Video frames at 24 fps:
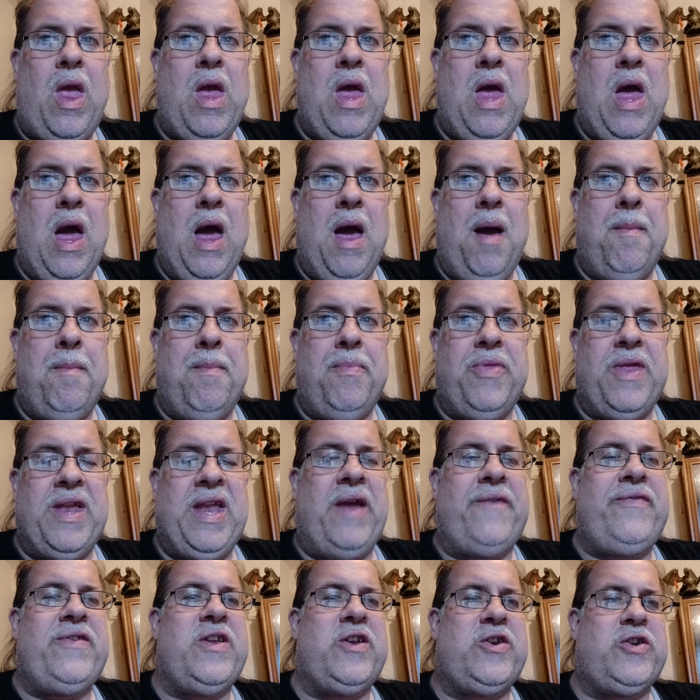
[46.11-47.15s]
The
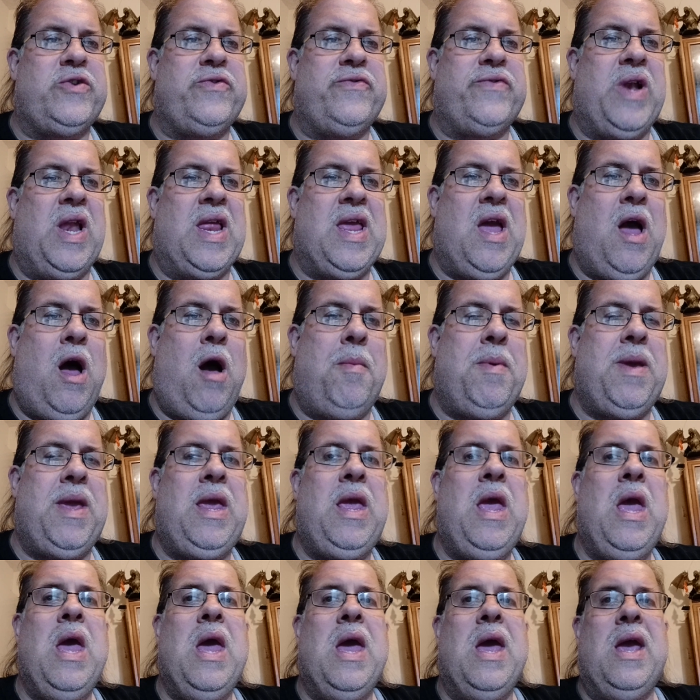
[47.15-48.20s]
definition of elite
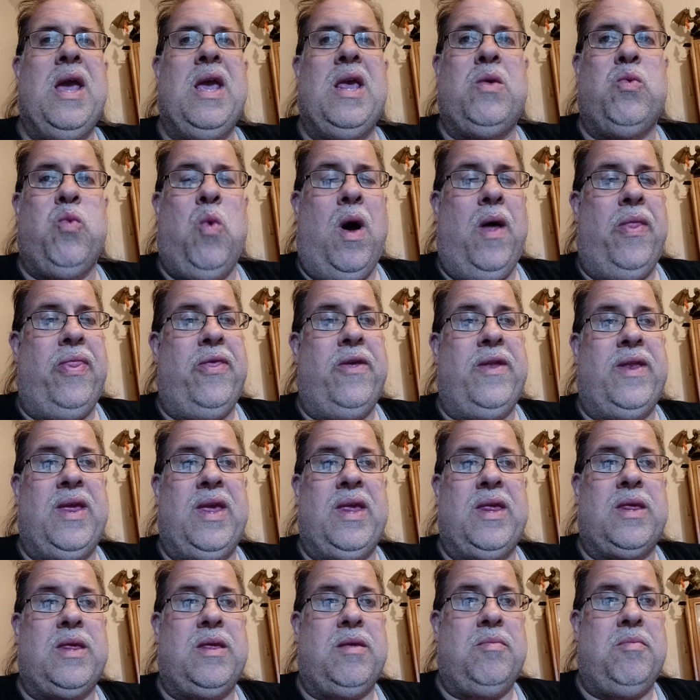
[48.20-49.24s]
army is one that
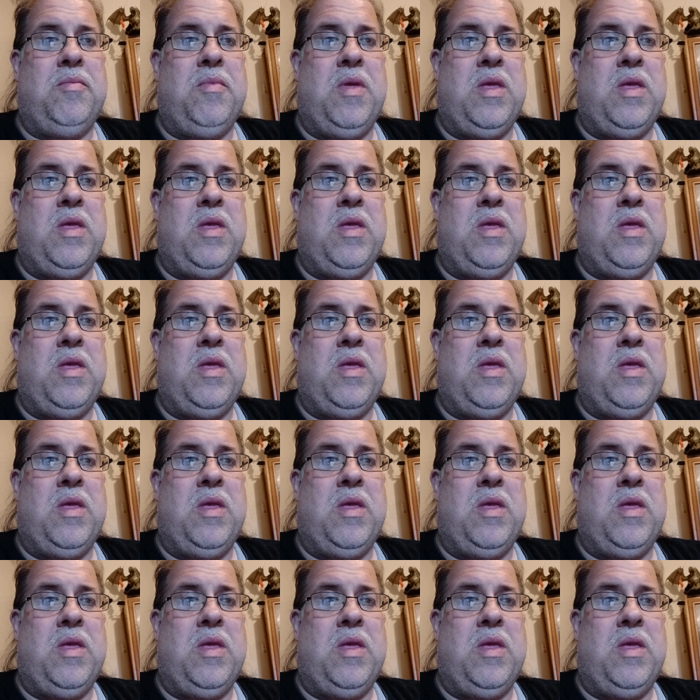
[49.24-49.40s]
is